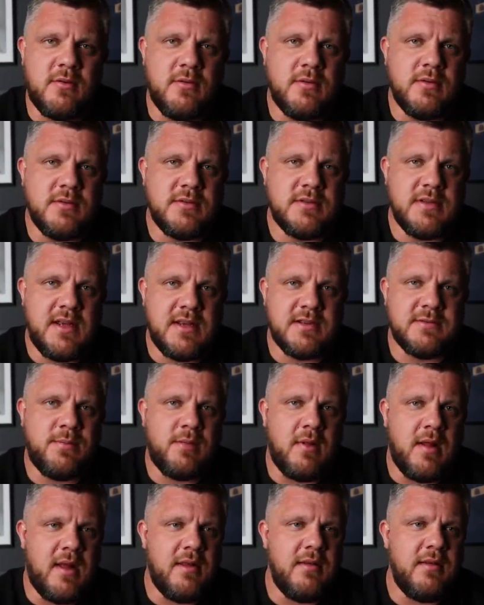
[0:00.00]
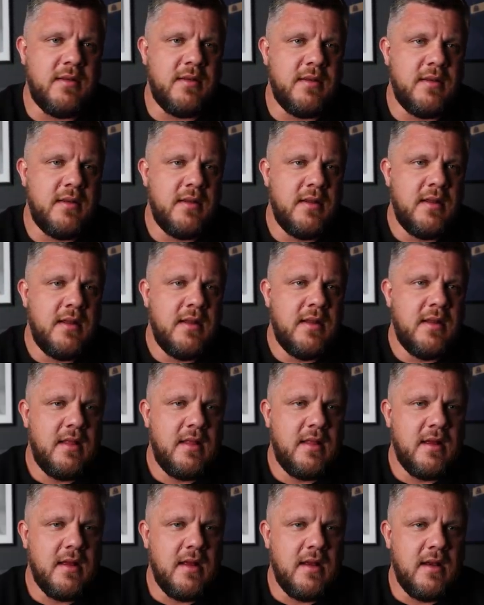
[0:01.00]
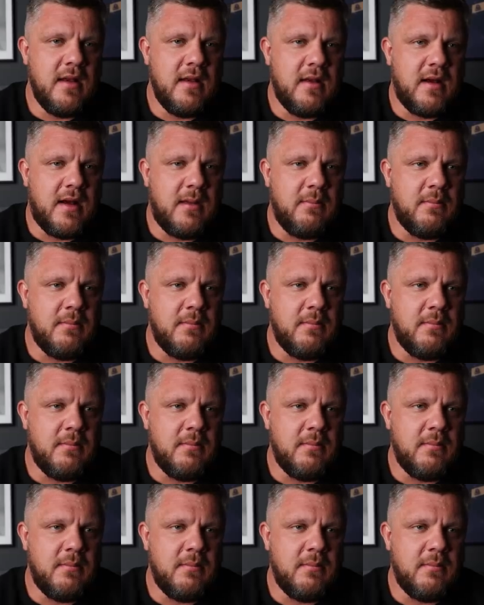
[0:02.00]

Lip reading: go as planned, then